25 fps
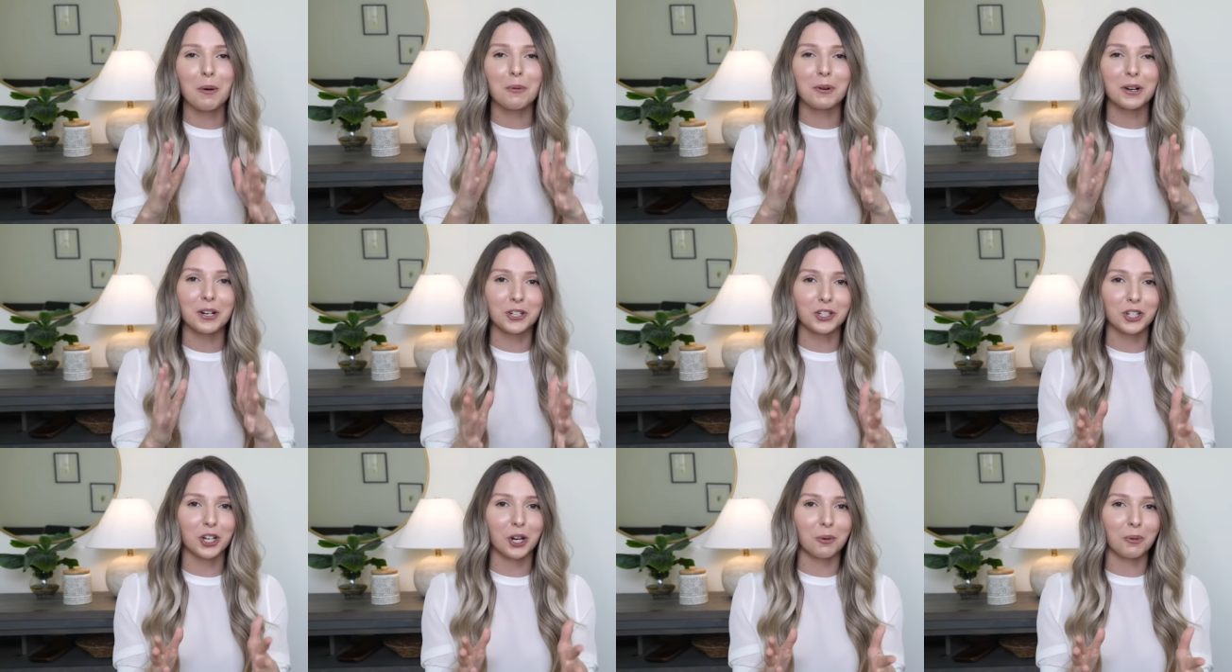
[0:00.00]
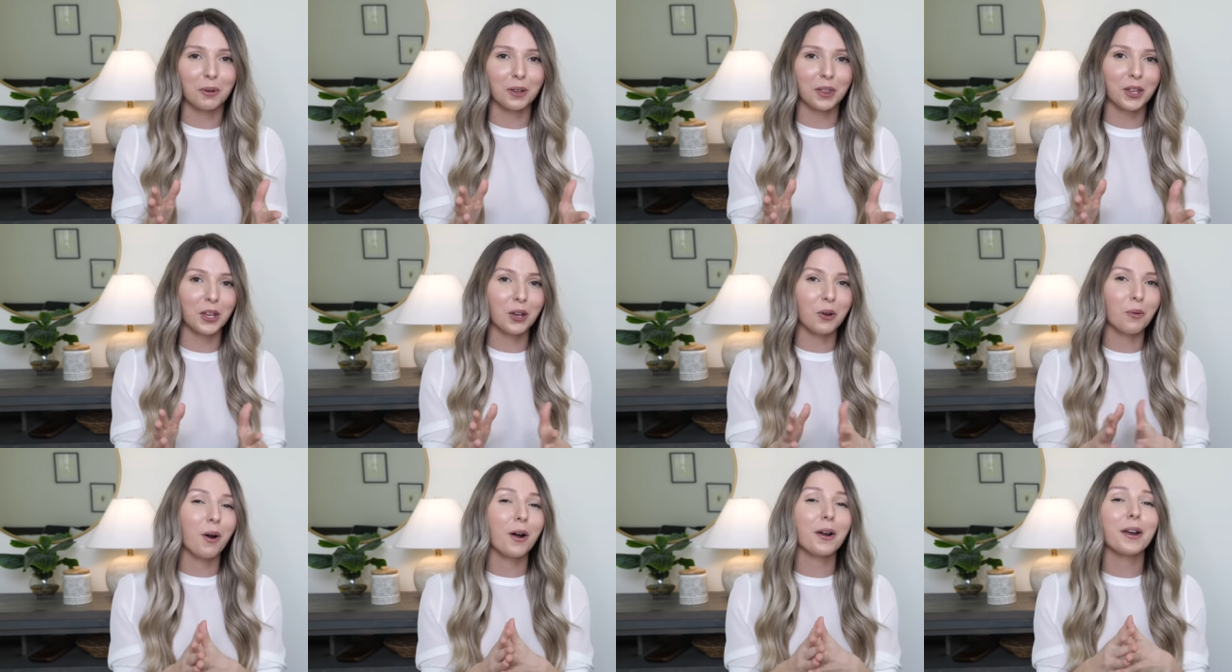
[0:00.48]
wanna share with
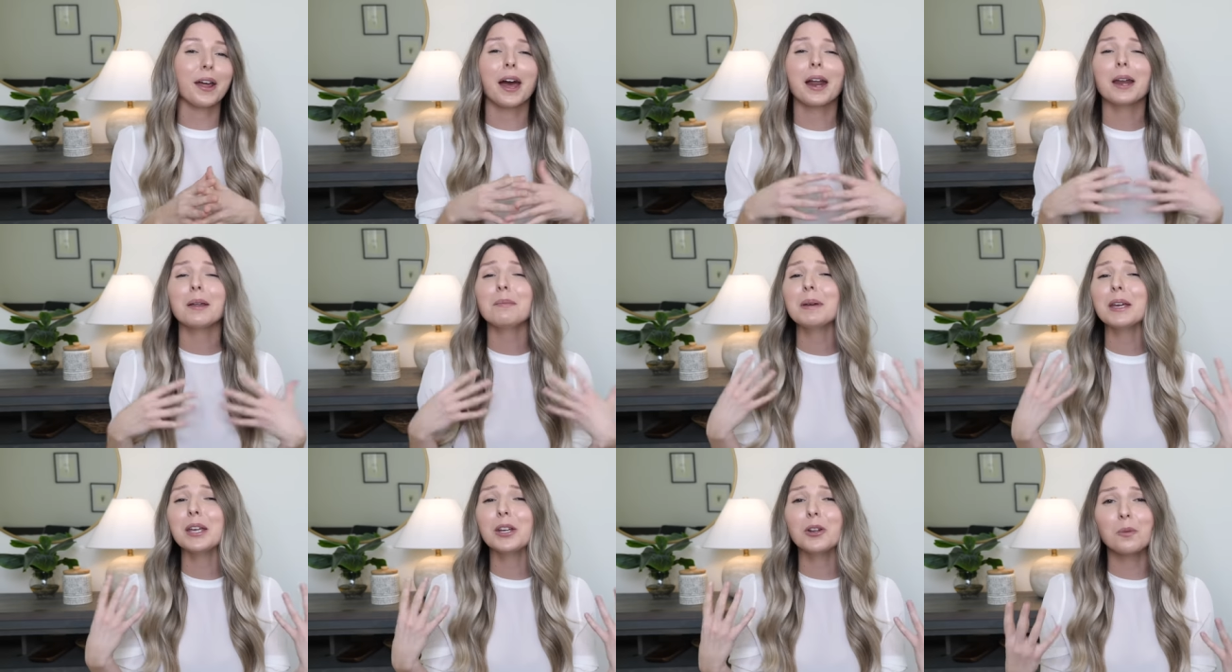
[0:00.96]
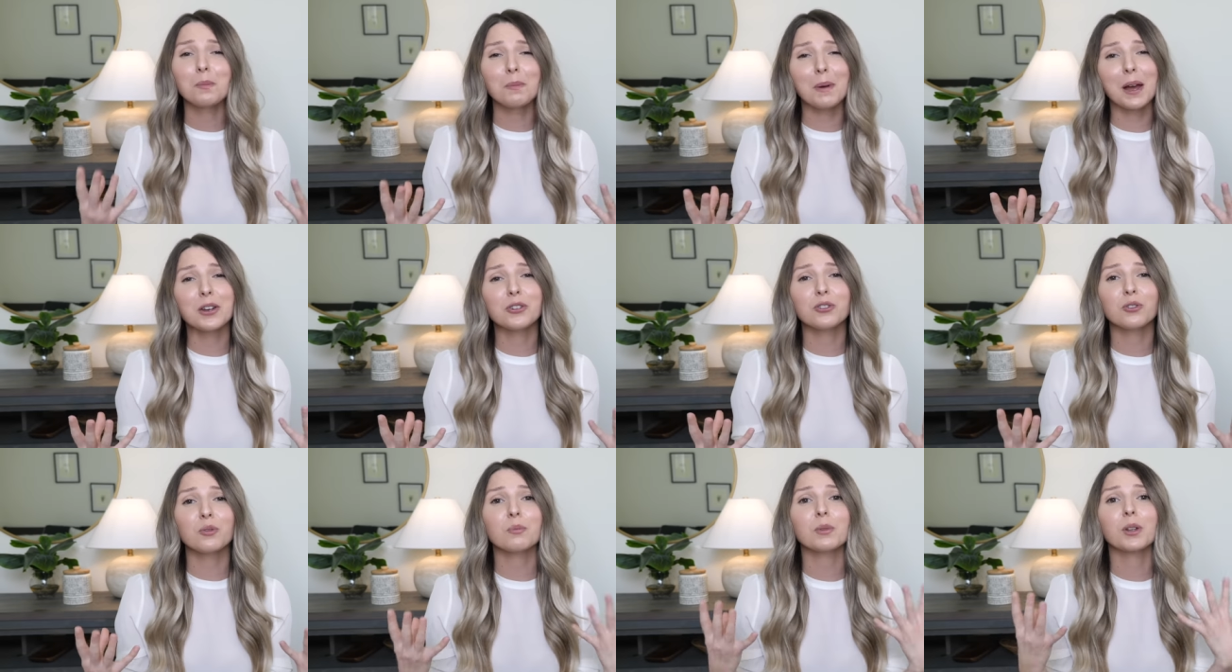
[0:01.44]
you on how to make your
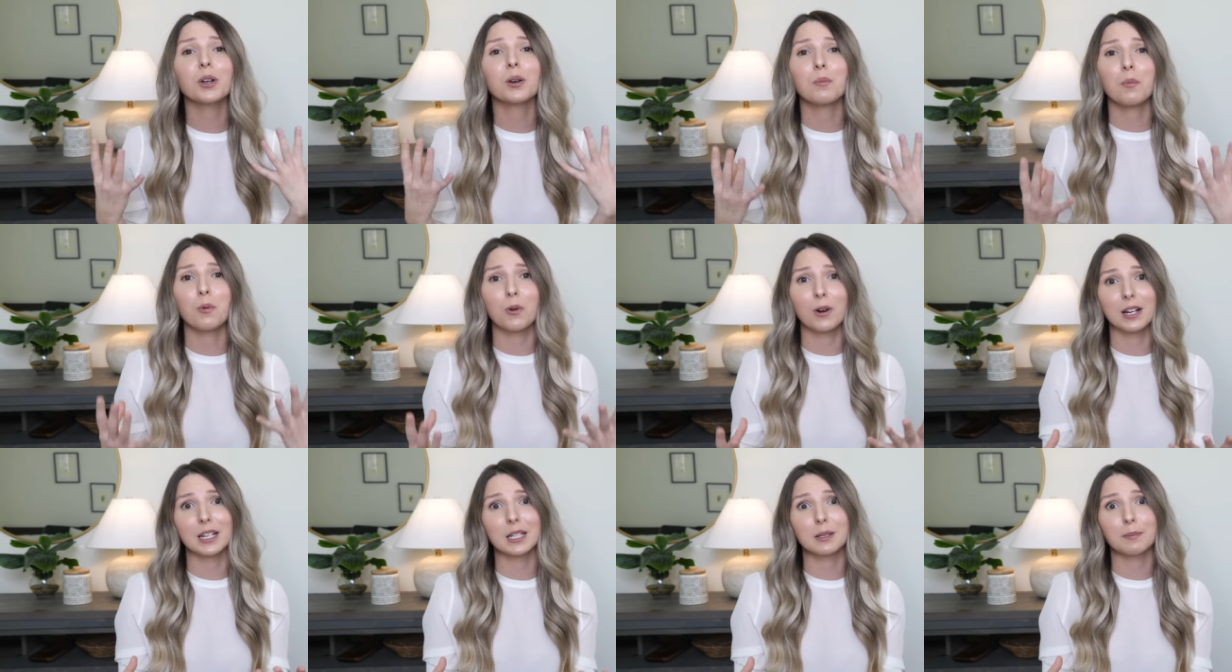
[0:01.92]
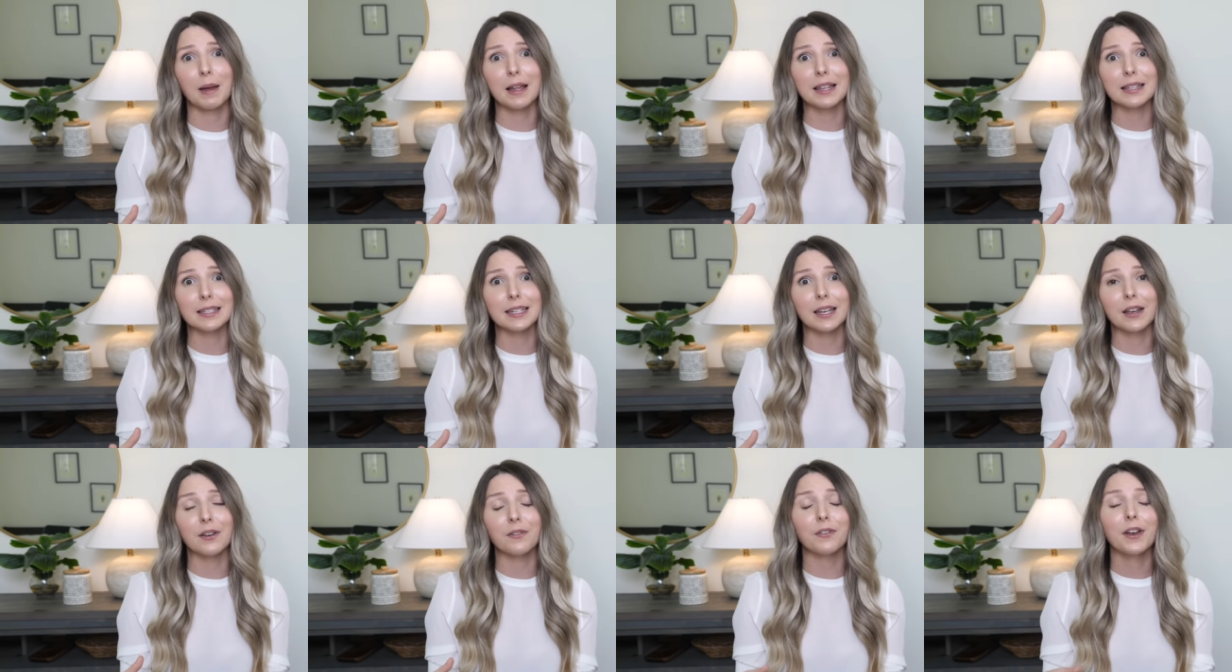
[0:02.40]
bedroom look more
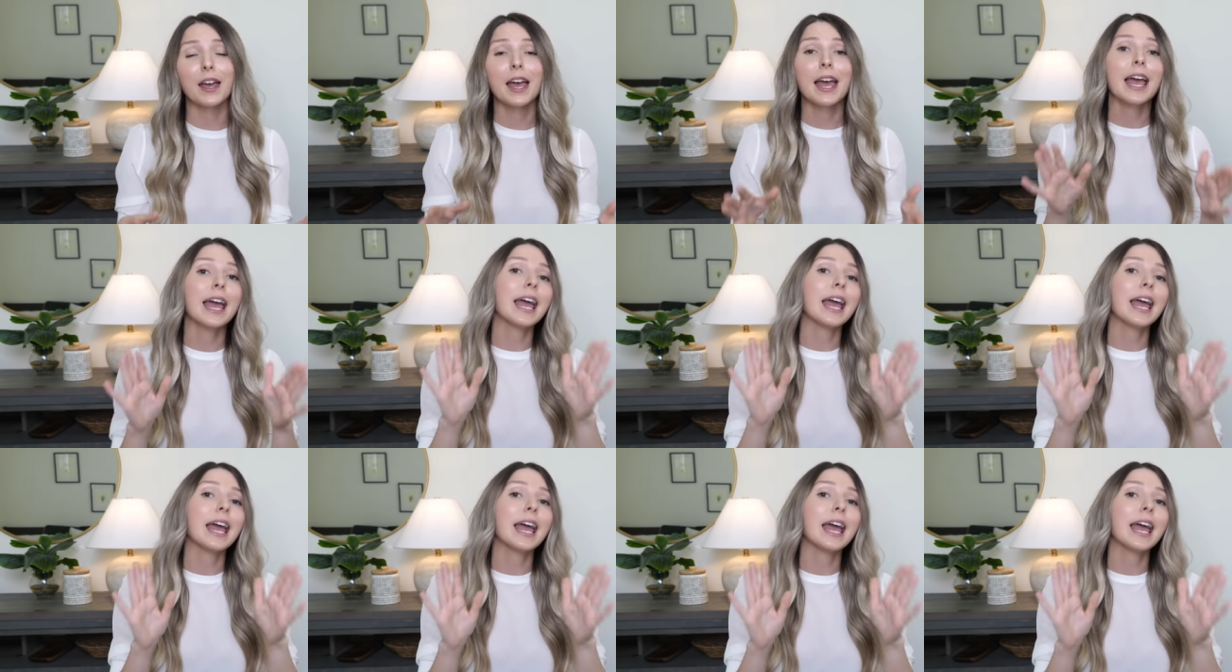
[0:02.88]
expensive